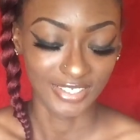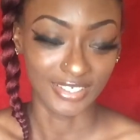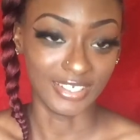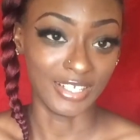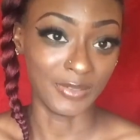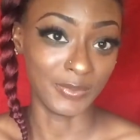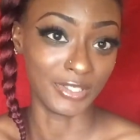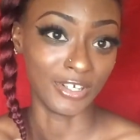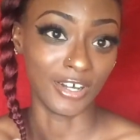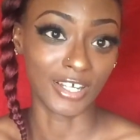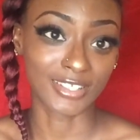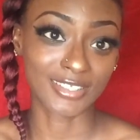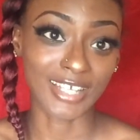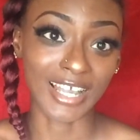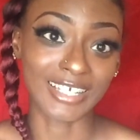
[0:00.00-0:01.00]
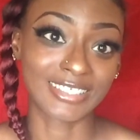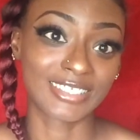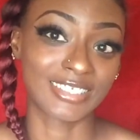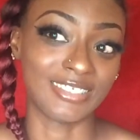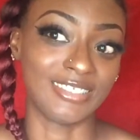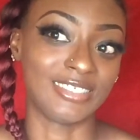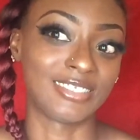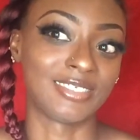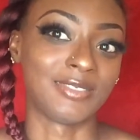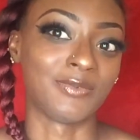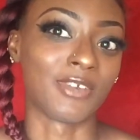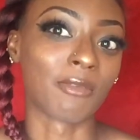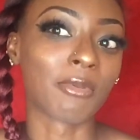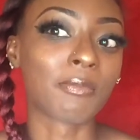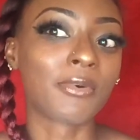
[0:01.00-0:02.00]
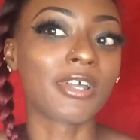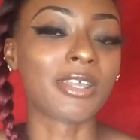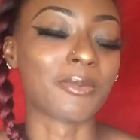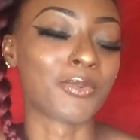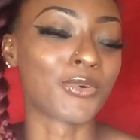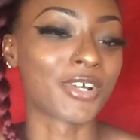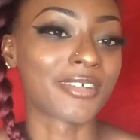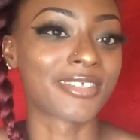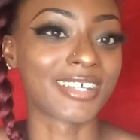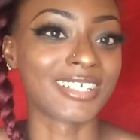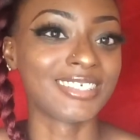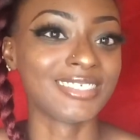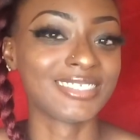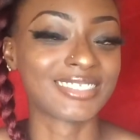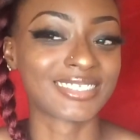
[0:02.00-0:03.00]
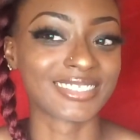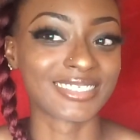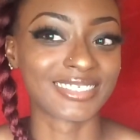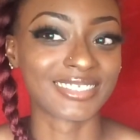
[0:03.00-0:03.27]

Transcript: Then we got taxes. When people import things